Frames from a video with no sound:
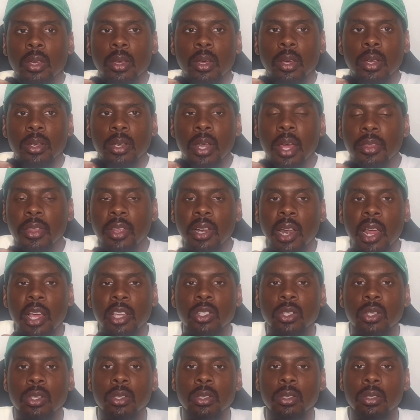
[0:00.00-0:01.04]

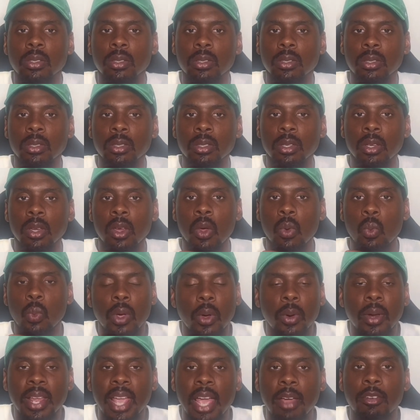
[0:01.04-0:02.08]
nonetheless, we
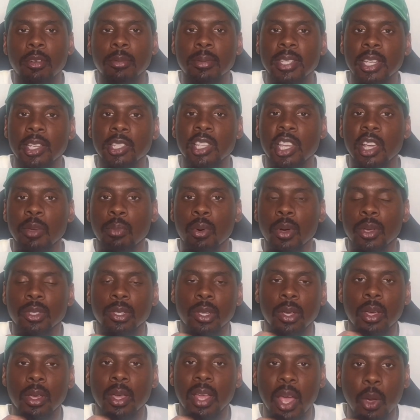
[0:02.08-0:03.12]
only gave up 16 points
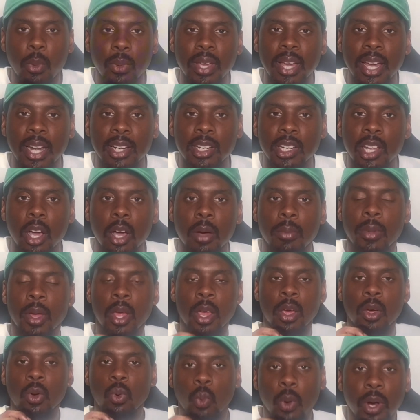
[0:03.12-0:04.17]
and we got a dub
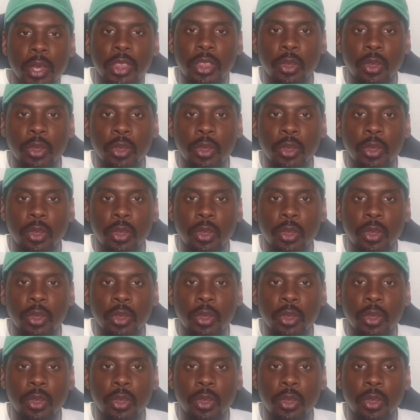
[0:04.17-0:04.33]
with the